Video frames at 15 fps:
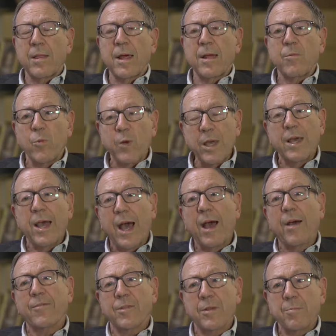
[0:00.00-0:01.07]
then we
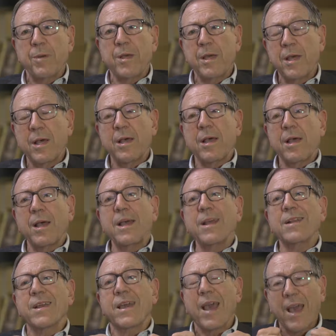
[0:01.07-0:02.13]
have to be
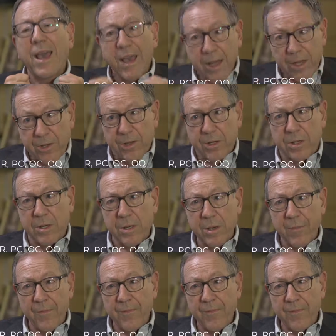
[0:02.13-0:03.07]
engaged